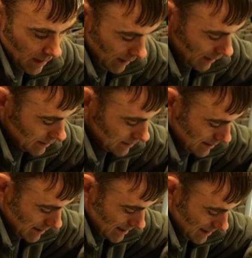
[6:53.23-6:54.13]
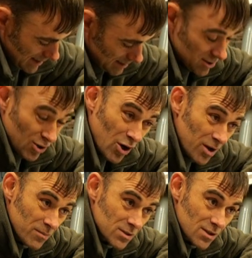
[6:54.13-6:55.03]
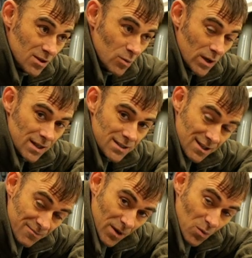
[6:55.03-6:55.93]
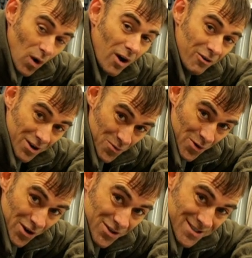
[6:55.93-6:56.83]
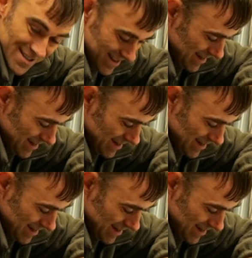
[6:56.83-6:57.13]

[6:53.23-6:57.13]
And it's time to see if my wiring works.